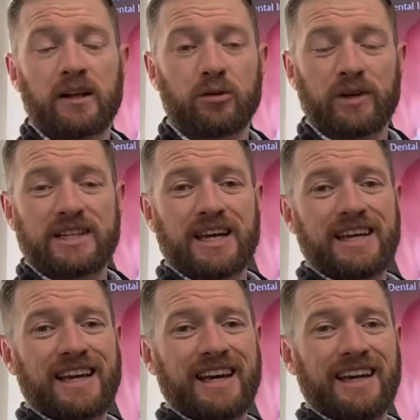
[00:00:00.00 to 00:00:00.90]
We take
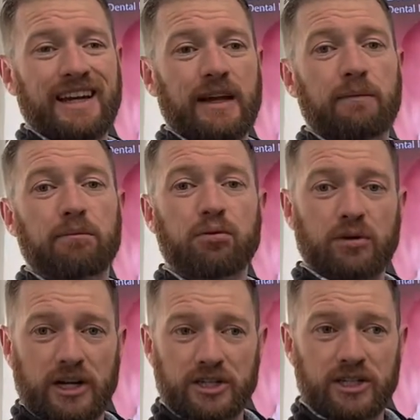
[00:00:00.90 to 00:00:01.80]
an
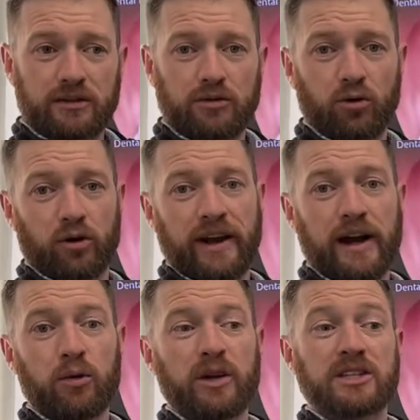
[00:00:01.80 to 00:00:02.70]
impression, or
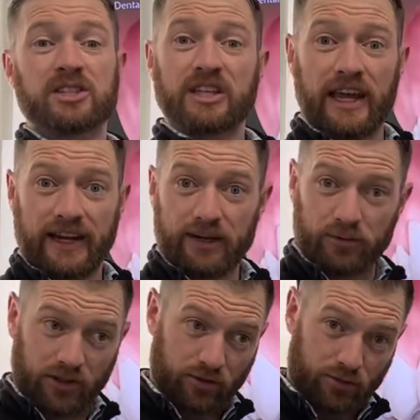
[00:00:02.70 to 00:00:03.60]
now we scan it
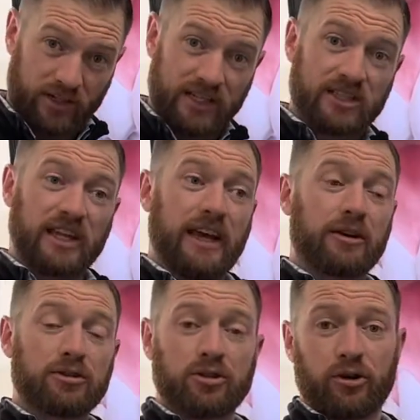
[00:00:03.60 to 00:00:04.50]
with a 3D scanner
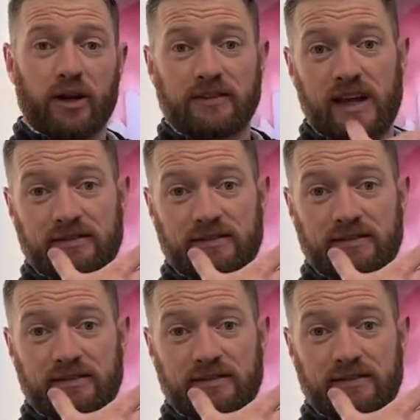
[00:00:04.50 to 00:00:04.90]
so you don't have to have